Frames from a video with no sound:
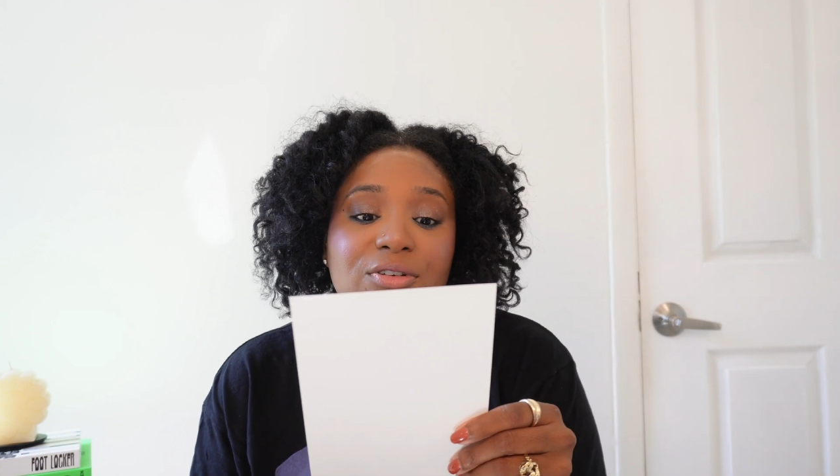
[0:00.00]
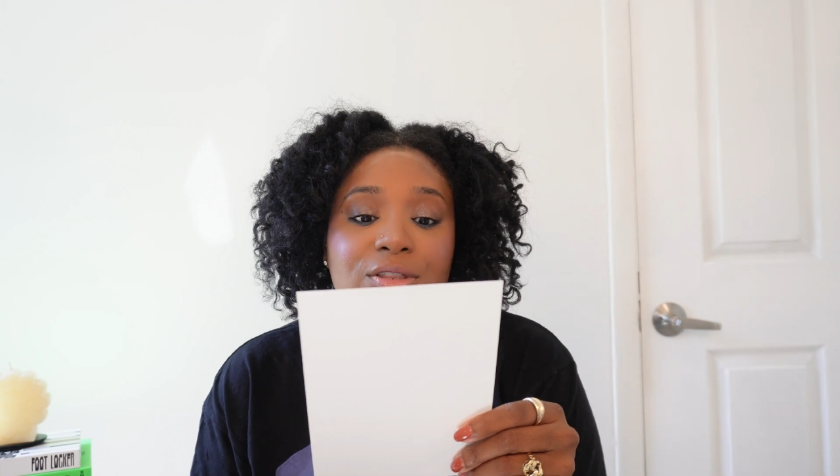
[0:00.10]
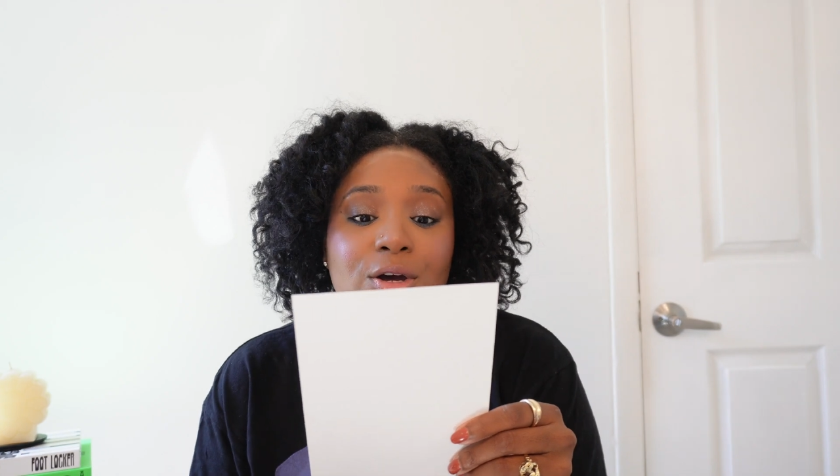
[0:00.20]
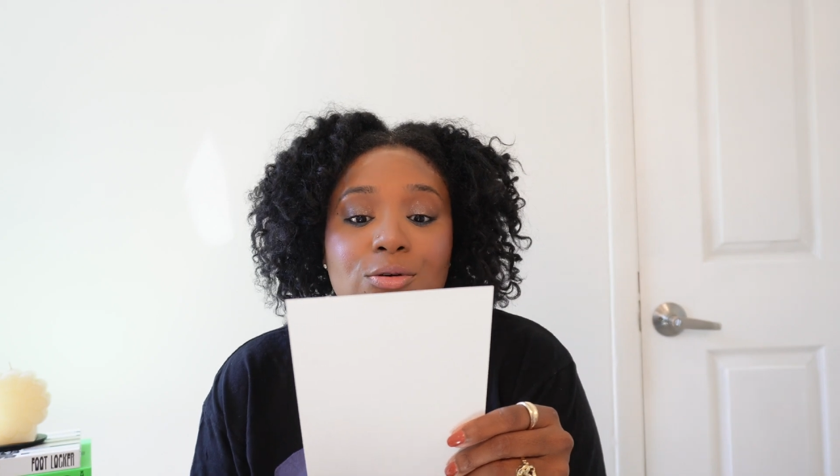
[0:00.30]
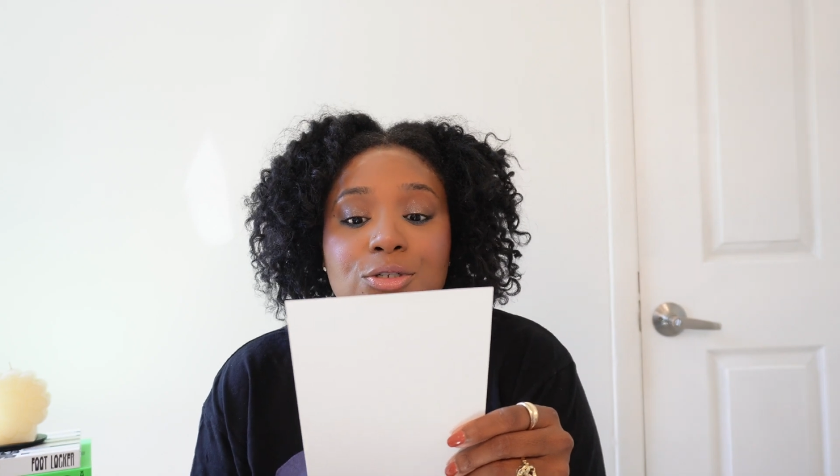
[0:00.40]
For
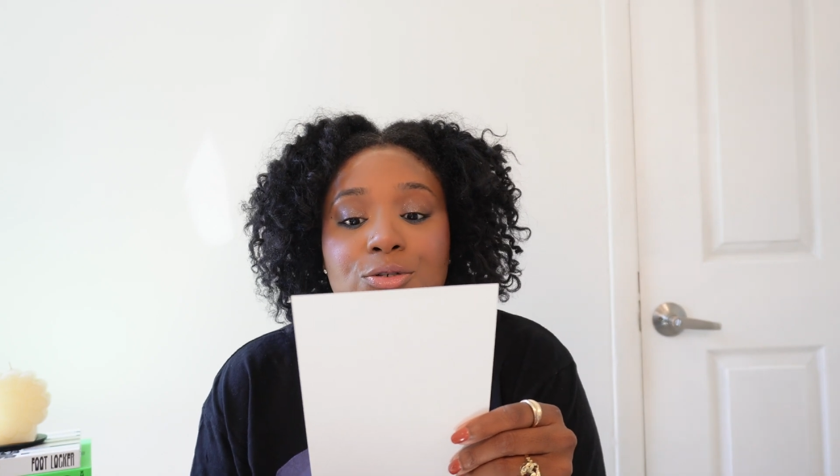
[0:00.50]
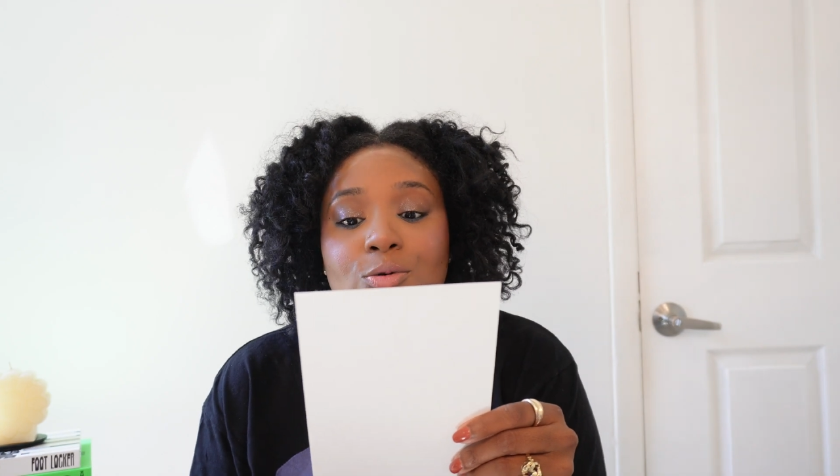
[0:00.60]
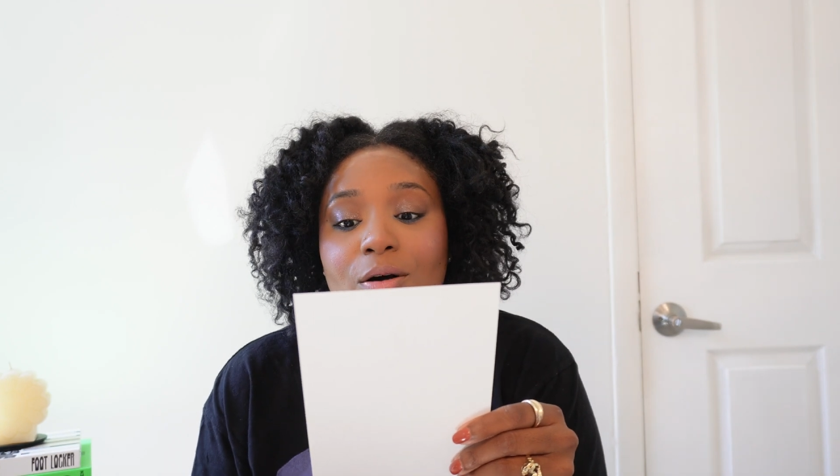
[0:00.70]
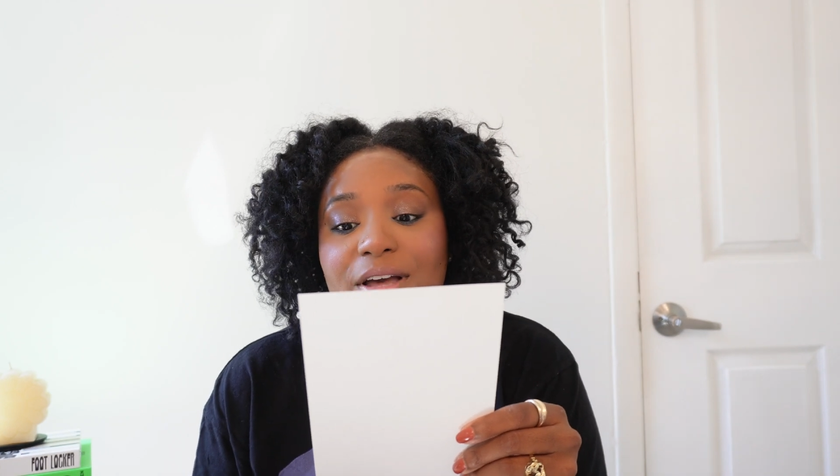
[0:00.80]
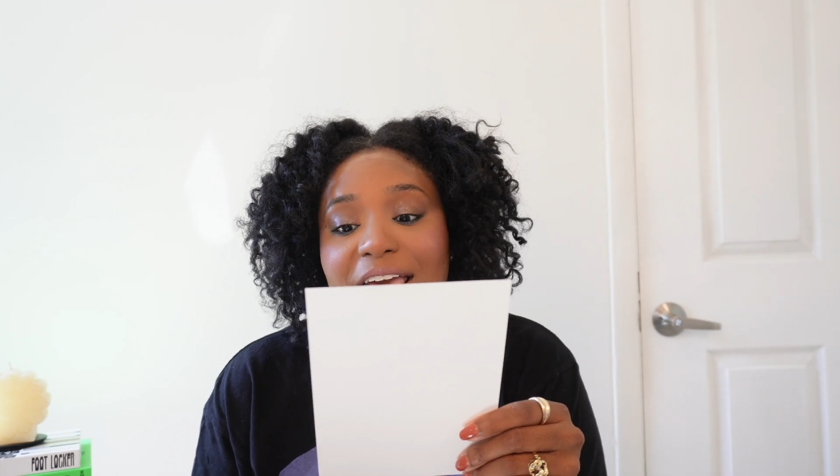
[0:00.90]
those who
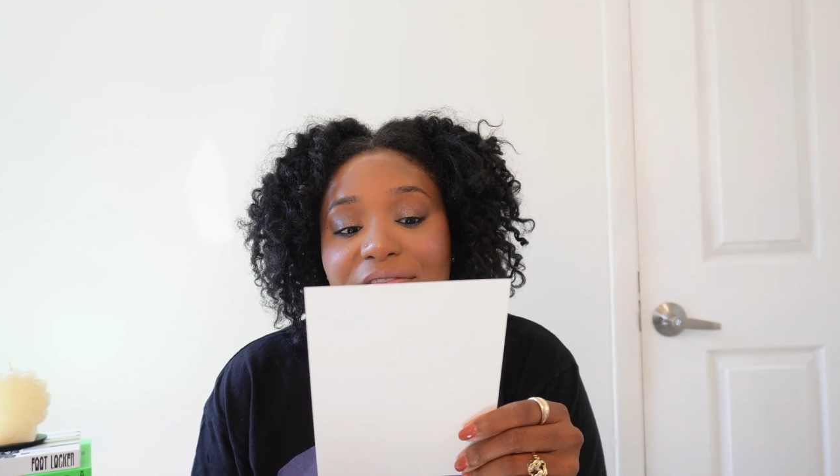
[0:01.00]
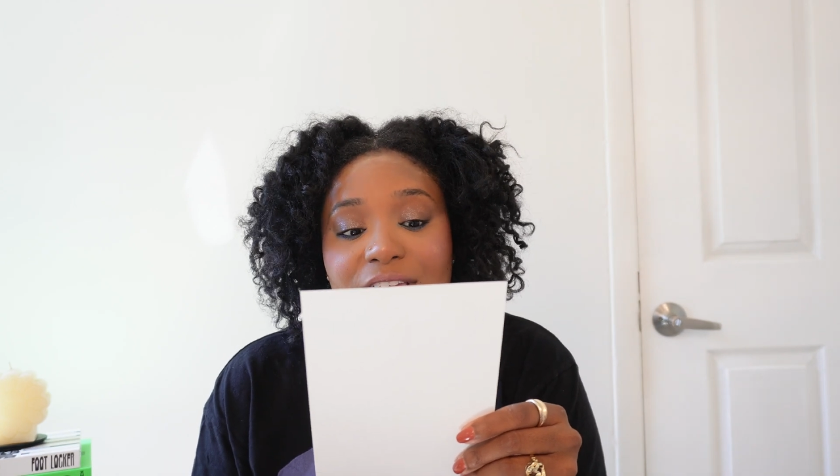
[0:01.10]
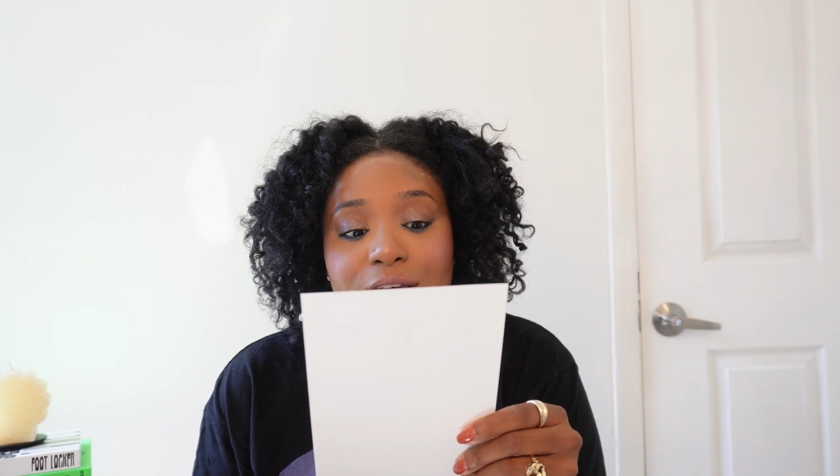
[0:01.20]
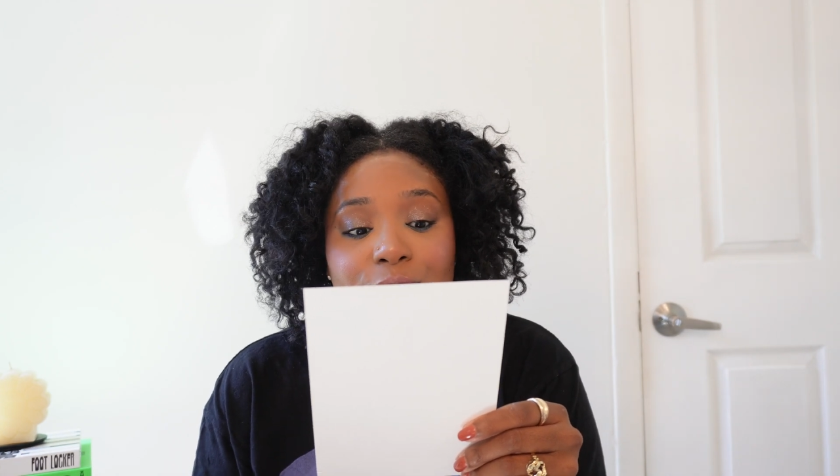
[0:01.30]
walk heavy,